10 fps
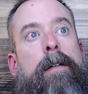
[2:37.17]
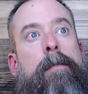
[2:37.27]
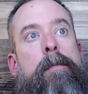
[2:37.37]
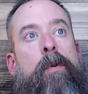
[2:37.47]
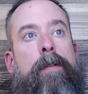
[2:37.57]

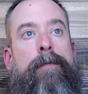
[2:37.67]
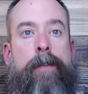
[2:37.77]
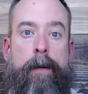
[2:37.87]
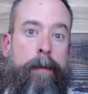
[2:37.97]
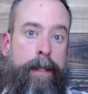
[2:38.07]
more
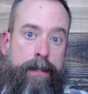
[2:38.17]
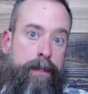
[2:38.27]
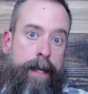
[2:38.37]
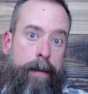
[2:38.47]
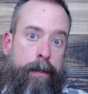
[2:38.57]
firmly
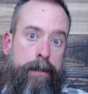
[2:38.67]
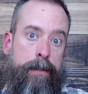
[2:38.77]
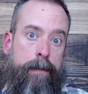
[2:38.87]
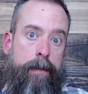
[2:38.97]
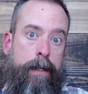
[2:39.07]

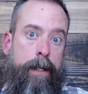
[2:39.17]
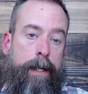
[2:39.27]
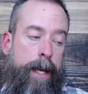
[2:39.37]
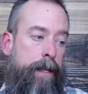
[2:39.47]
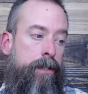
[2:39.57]
establish
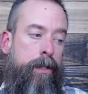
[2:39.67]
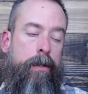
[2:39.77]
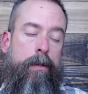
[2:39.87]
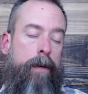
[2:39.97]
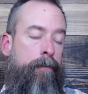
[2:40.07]
and
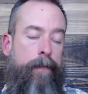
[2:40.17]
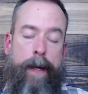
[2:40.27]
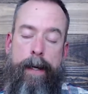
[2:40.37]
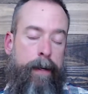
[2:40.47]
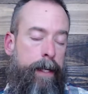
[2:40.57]
do a
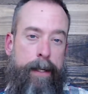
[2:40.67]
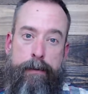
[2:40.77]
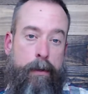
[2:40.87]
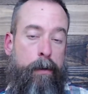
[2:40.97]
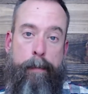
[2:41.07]
very
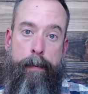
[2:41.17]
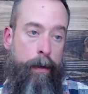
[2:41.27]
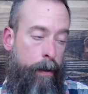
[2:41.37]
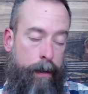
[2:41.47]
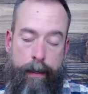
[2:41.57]
integral
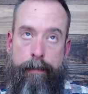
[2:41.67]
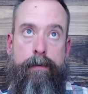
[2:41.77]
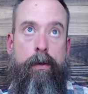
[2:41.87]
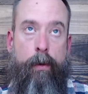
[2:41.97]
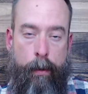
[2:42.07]
part, of
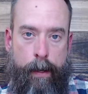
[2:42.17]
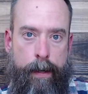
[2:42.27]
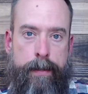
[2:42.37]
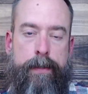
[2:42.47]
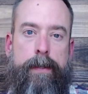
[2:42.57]

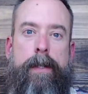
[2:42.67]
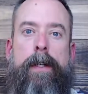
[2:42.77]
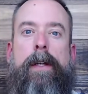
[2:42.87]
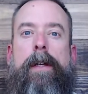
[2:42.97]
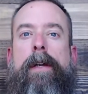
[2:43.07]
course,
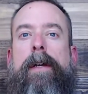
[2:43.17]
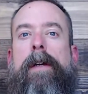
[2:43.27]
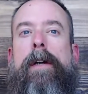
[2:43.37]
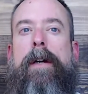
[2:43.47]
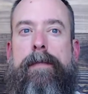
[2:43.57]

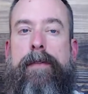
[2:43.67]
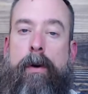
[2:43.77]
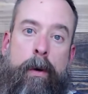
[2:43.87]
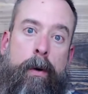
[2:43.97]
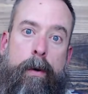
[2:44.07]
of the
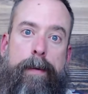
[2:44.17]
whole.